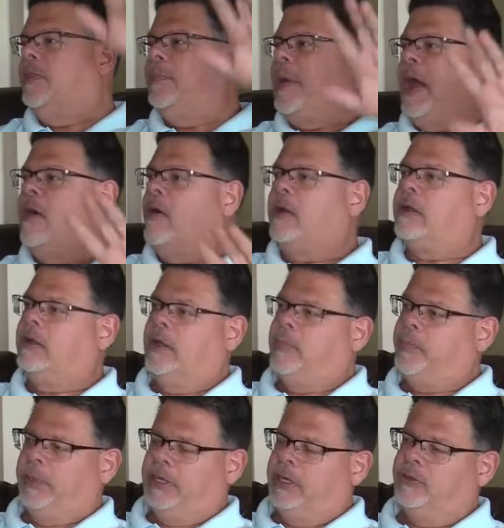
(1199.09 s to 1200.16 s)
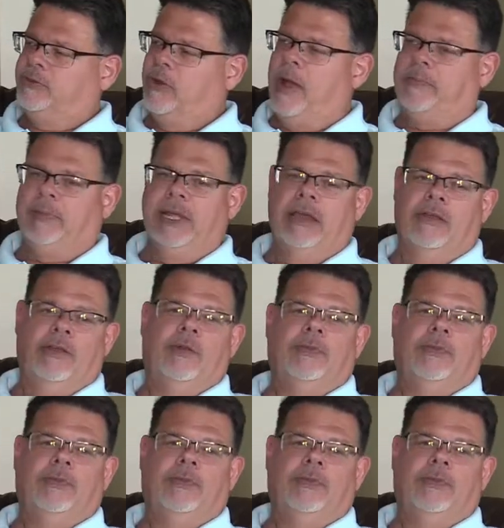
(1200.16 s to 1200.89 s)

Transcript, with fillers: the power company, drop down on